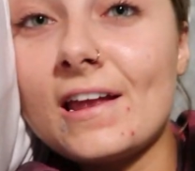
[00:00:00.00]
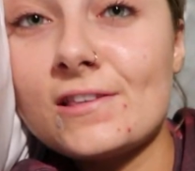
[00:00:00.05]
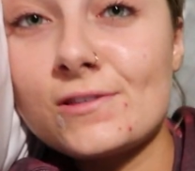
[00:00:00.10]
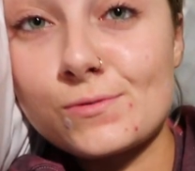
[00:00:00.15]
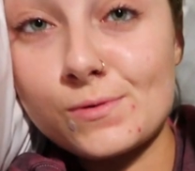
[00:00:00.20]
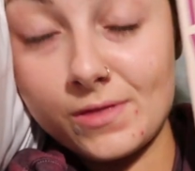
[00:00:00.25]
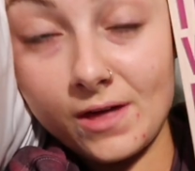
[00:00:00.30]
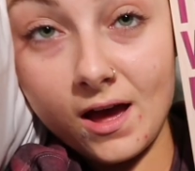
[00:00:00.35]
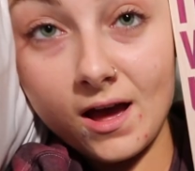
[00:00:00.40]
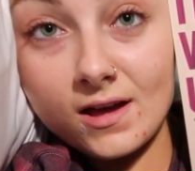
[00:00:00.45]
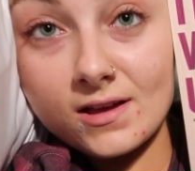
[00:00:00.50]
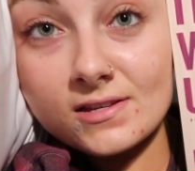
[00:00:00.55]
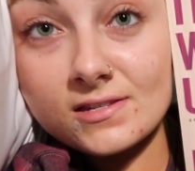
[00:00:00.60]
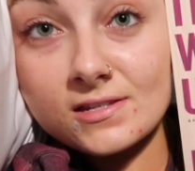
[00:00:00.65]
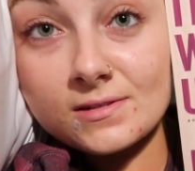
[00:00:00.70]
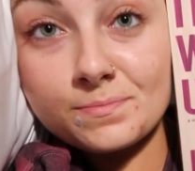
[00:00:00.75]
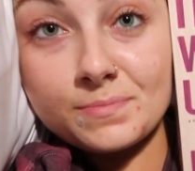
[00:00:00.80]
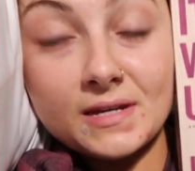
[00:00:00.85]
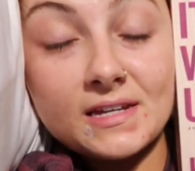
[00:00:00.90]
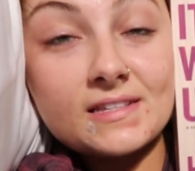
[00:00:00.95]
Ends With
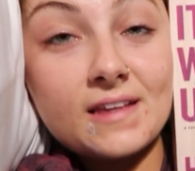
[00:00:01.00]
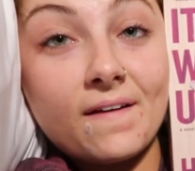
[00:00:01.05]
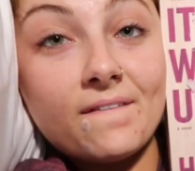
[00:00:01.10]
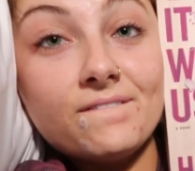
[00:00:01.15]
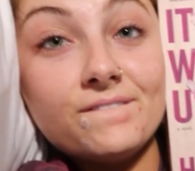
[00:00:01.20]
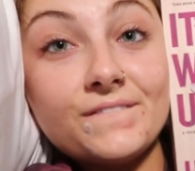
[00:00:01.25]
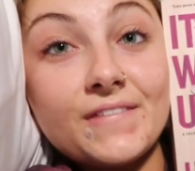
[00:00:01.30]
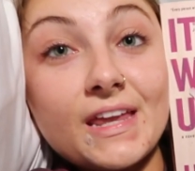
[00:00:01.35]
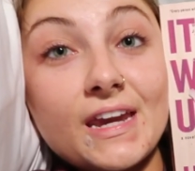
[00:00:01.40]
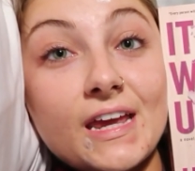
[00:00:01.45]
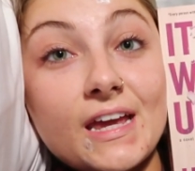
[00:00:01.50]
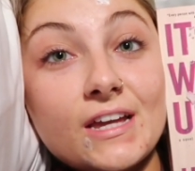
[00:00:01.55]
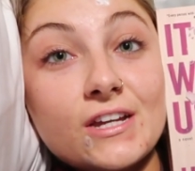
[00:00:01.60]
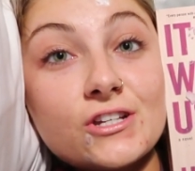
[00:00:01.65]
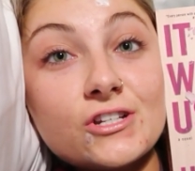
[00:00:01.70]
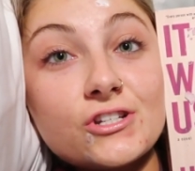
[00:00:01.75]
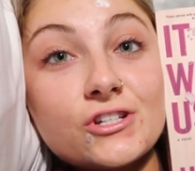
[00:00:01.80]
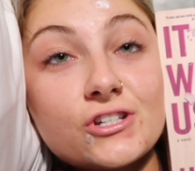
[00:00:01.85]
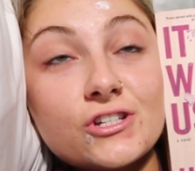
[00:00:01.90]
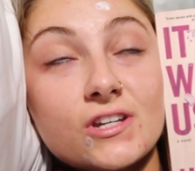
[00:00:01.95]
Us because I
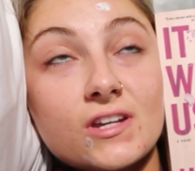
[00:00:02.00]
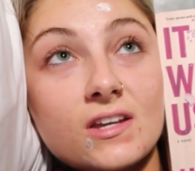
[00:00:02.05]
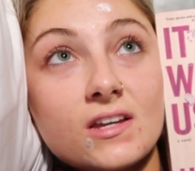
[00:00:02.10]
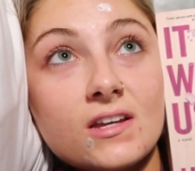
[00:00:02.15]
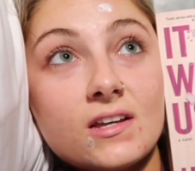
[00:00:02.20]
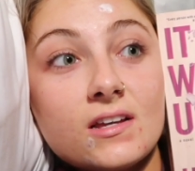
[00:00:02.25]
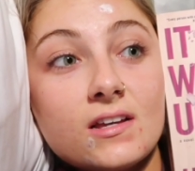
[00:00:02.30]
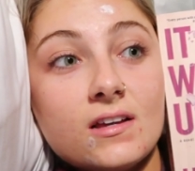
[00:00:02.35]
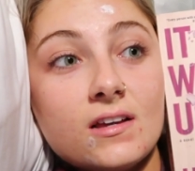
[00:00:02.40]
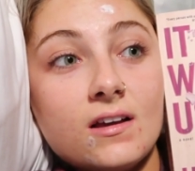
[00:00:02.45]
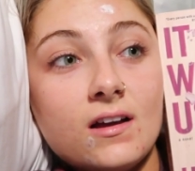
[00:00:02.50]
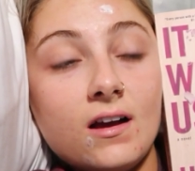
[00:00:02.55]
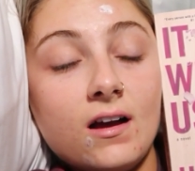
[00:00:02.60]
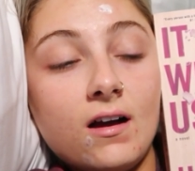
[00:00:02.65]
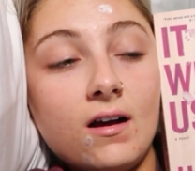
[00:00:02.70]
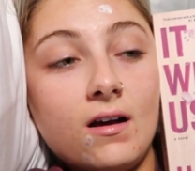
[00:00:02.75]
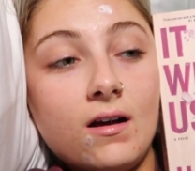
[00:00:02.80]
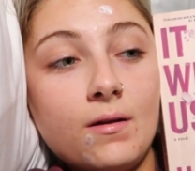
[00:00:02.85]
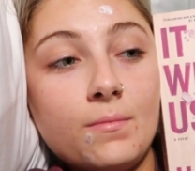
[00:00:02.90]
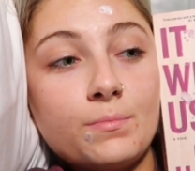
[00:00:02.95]
finished
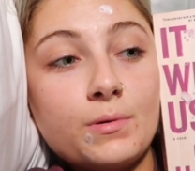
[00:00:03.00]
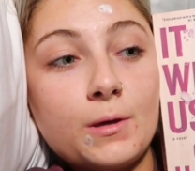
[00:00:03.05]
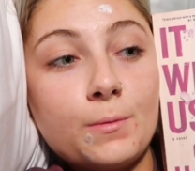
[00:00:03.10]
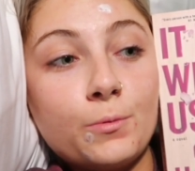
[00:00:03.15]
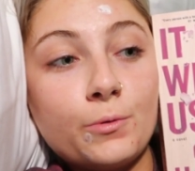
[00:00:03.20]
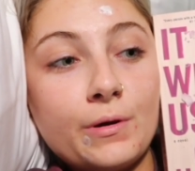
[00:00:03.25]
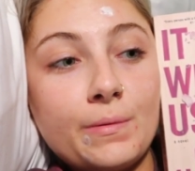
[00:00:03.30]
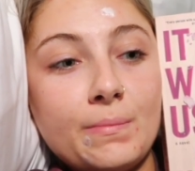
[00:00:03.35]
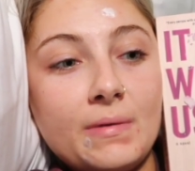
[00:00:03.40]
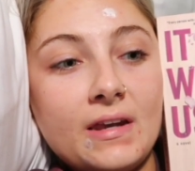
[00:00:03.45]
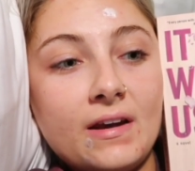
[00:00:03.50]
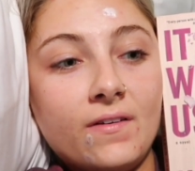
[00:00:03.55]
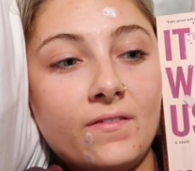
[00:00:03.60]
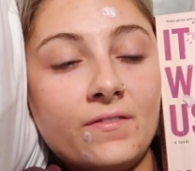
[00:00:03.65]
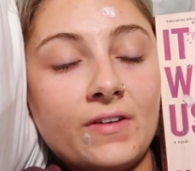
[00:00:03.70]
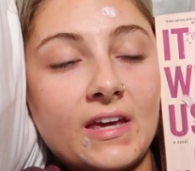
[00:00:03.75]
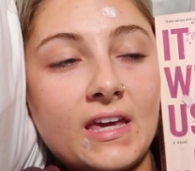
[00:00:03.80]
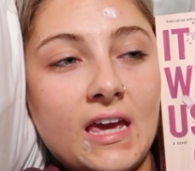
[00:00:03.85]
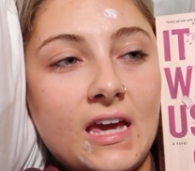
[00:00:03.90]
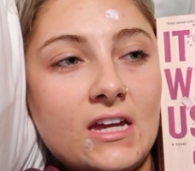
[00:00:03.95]
um, People We Meet
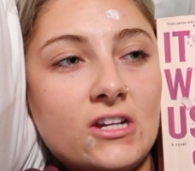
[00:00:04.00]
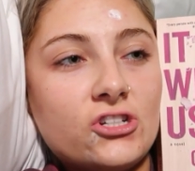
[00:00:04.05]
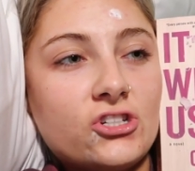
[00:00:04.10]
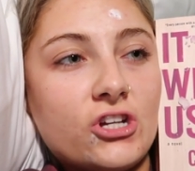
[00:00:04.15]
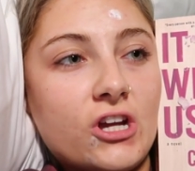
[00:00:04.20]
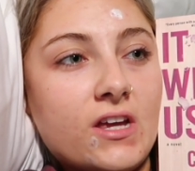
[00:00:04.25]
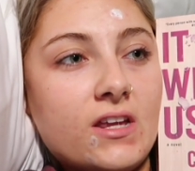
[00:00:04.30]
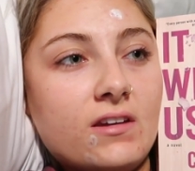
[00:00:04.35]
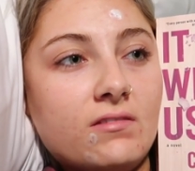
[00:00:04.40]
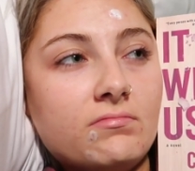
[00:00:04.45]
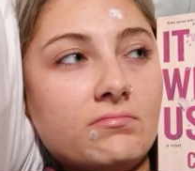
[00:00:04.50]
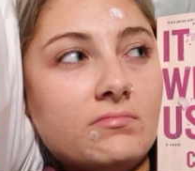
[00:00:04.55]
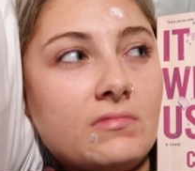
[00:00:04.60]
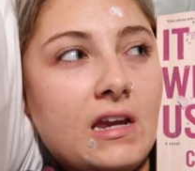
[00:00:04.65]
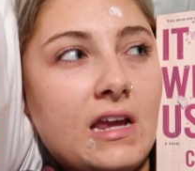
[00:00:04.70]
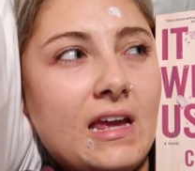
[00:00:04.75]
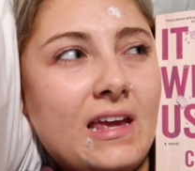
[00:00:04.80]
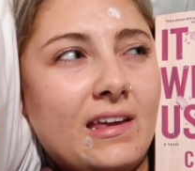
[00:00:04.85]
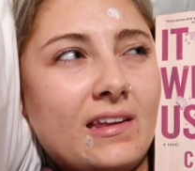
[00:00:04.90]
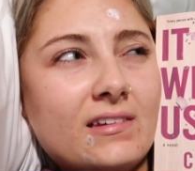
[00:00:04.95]
on Vacation,
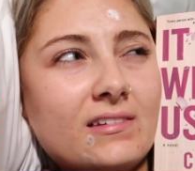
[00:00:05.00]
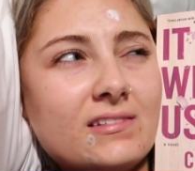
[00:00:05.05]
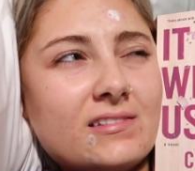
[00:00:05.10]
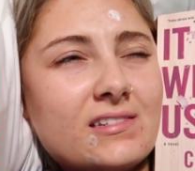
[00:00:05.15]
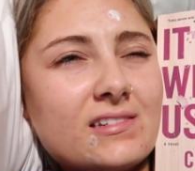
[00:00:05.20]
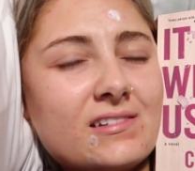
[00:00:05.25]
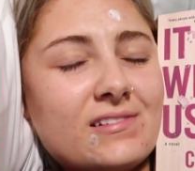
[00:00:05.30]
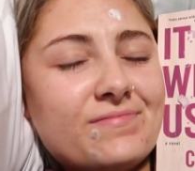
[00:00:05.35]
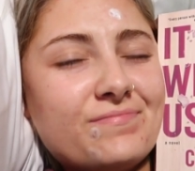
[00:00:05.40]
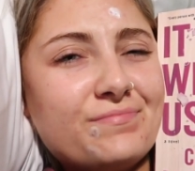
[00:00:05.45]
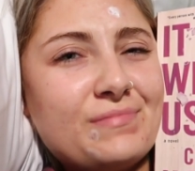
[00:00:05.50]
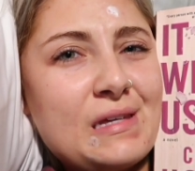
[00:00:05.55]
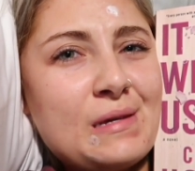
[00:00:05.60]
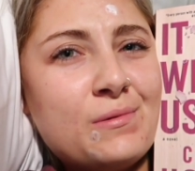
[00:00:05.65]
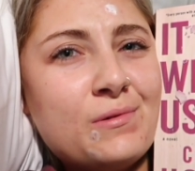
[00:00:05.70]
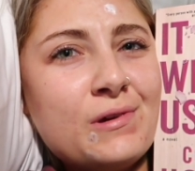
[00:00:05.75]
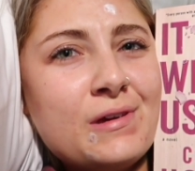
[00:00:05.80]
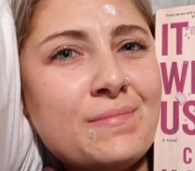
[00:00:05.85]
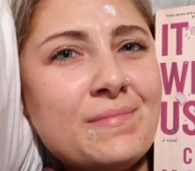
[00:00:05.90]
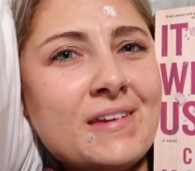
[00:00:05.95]
and
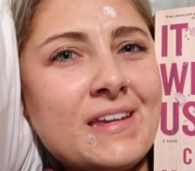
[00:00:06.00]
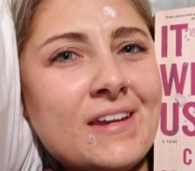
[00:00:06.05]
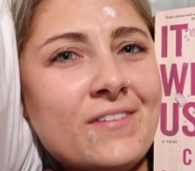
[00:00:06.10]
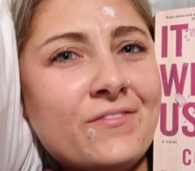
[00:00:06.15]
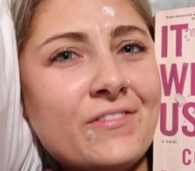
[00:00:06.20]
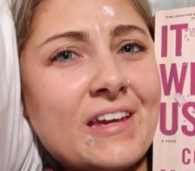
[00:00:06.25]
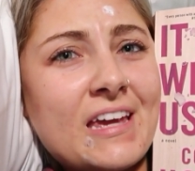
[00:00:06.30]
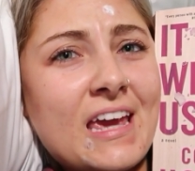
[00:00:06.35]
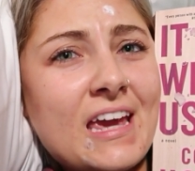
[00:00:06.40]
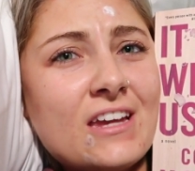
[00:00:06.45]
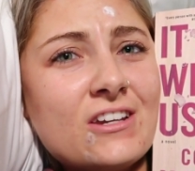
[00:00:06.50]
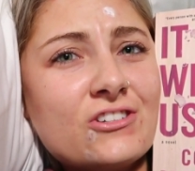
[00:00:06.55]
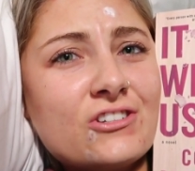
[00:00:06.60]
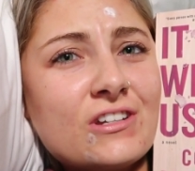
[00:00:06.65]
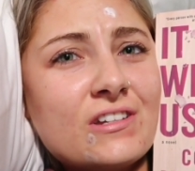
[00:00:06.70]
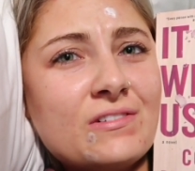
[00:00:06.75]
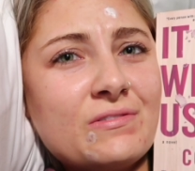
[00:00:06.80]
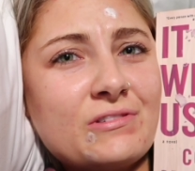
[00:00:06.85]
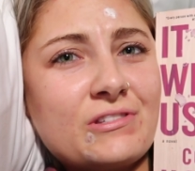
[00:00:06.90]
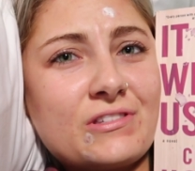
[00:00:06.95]
People We Meet on
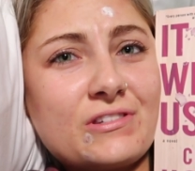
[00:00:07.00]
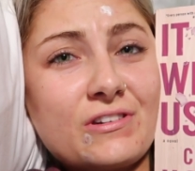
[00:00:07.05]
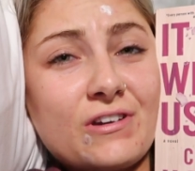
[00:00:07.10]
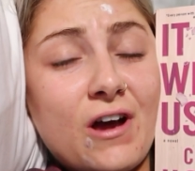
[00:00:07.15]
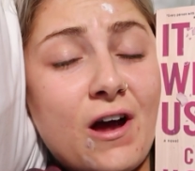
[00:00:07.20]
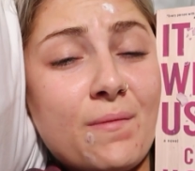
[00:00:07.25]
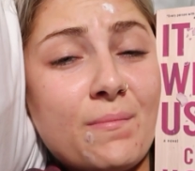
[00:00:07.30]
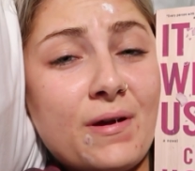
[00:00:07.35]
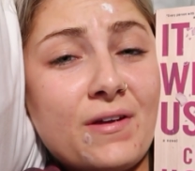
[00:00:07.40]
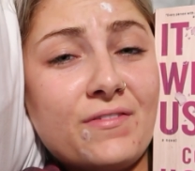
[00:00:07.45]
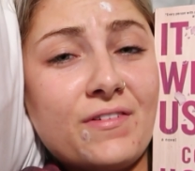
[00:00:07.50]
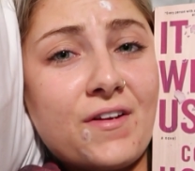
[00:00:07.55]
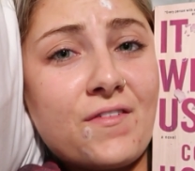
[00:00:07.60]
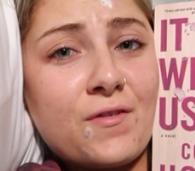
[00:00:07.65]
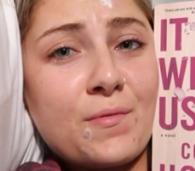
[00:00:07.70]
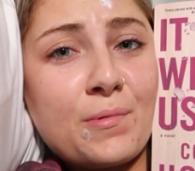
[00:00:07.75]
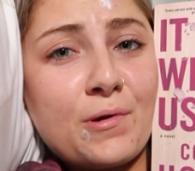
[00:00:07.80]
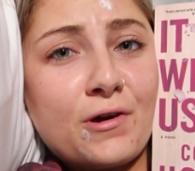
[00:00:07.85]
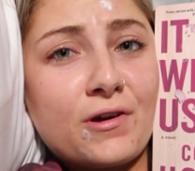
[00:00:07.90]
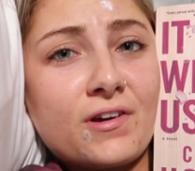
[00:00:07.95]
Vacation was not my
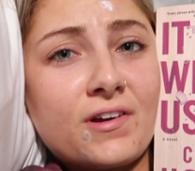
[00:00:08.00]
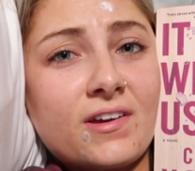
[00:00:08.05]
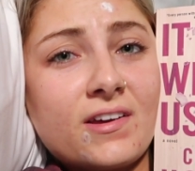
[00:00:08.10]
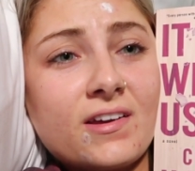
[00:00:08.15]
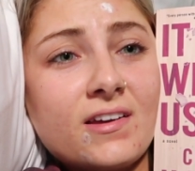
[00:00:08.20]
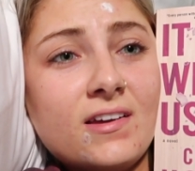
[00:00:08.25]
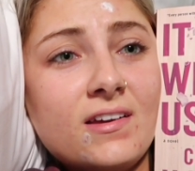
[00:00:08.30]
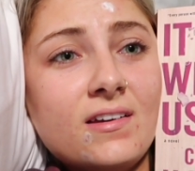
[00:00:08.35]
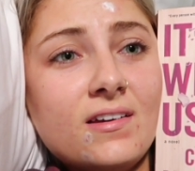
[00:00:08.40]
favorite book.